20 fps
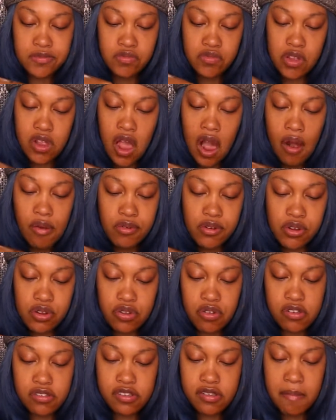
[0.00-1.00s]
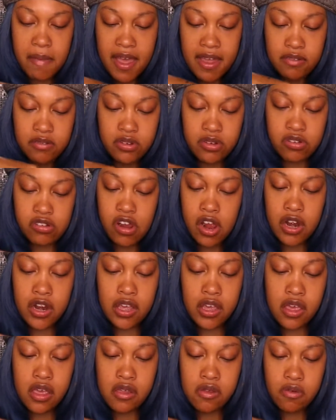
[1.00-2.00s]
Y'all really thought somebody was trying to
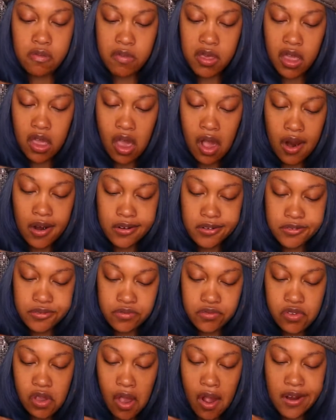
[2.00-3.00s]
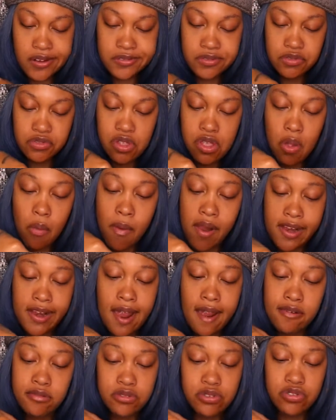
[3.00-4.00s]
kill me. The way
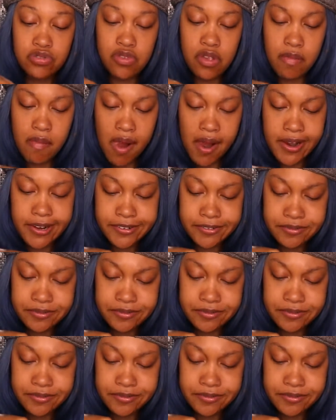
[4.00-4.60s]
I was screaming.